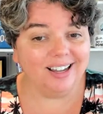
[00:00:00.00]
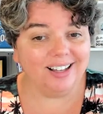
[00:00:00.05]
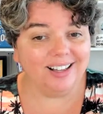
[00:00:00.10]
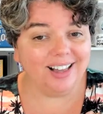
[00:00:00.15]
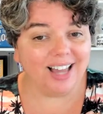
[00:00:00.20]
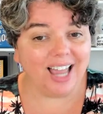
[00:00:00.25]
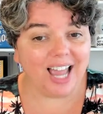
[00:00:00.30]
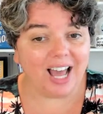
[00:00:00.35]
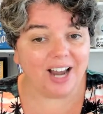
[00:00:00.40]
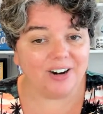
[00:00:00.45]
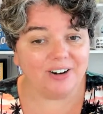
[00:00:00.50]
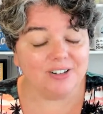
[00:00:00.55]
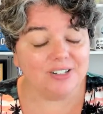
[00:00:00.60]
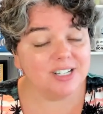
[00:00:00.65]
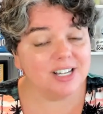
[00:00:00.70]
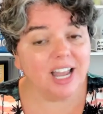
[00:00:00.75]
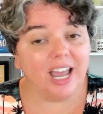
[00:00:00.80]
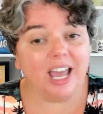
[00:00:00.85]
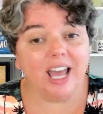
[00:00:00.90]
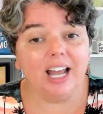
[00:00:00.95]
ladders.
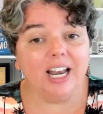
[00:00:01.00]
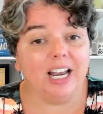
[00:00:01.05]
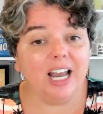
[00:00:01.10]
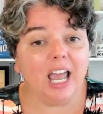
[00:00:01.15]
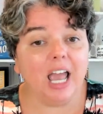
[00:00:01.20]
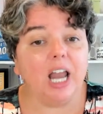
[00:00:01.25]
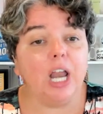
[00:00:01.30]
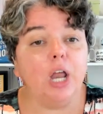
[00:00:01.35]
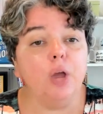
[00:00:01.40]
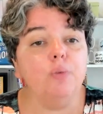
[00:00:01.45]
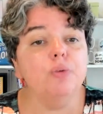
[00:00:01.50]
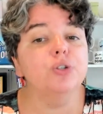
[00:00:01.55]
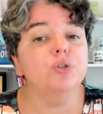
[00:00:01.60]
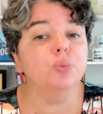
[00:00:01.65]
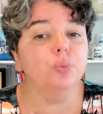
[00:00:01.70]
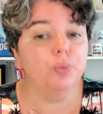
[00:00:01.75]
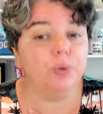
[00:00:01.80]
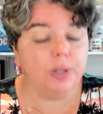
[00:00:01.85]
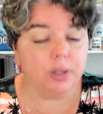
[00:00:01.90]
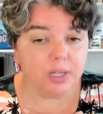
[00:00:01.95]
And it was
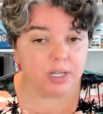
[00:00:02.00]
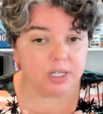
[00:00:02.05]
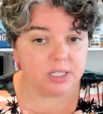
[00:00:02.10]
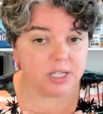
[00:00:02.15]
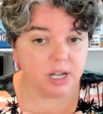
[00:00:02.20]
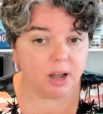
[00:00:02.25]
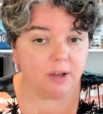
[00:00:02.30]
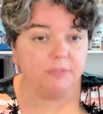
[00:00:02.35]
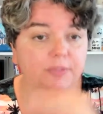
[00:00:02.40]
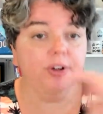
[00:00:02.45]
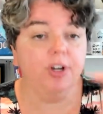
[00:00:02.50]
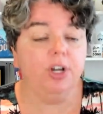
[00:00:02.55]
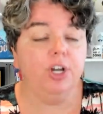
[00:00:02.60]
really tough.